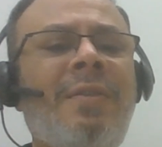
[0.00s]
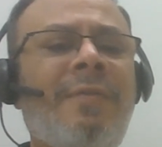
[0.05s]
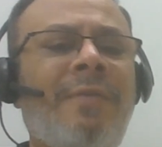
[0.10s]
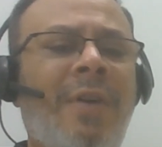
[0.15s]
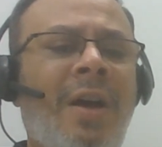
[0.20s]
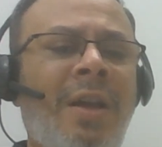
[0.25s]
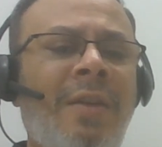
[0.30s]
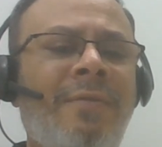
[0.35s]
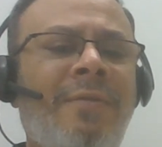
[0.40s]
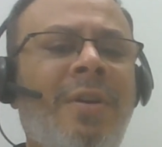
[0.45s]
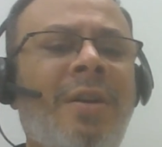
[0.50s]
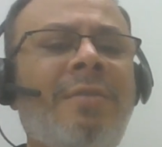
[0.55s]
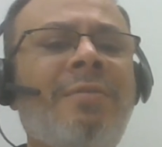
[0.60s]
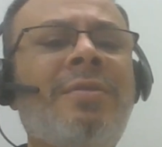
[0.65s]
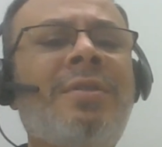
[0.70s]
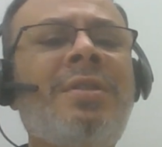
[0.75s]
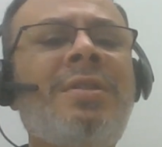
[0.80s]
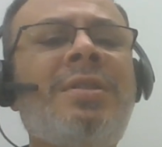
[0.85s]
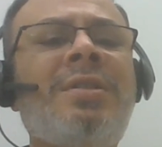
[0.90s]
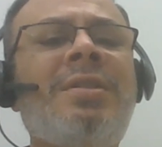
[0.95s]
5
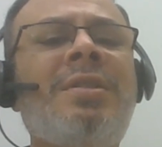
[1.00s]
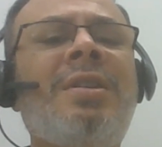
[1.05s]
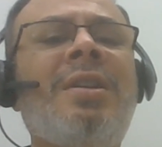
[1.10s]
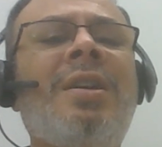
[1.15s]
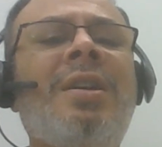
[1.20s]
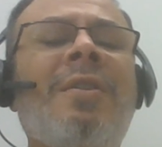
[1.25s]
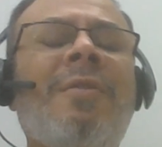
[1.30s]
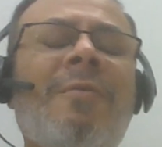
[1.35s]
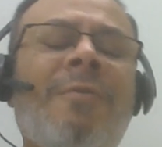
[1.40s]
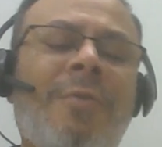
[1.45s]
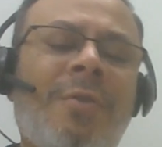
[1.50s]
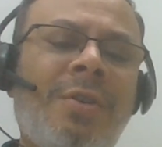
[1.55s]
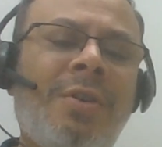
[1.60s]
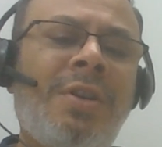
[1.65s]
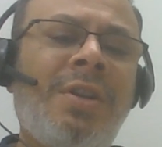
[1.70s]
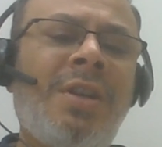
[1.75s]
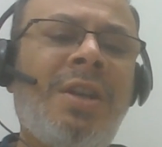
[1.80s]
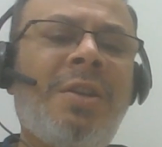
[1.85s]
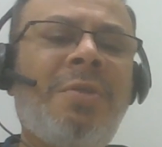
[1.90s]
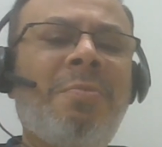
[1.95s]
hours,
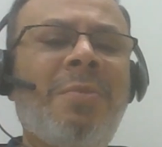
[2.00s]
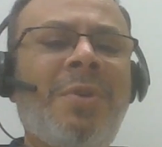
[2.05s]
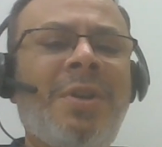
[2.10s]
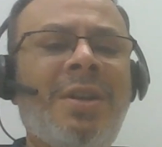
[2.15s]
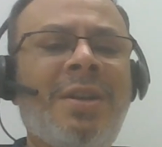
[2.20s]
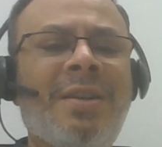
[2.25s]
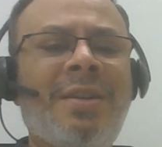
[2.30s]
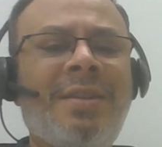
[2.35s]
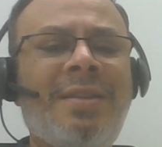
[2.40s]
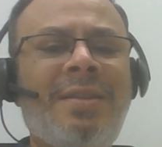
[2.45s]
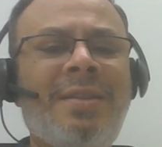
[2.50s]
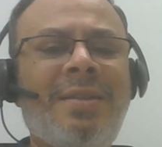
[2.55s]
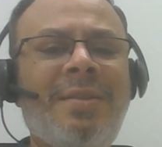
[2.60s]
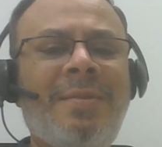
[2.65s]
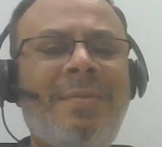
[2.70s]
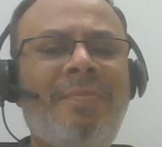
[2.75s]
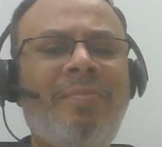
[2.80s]
48 minutes,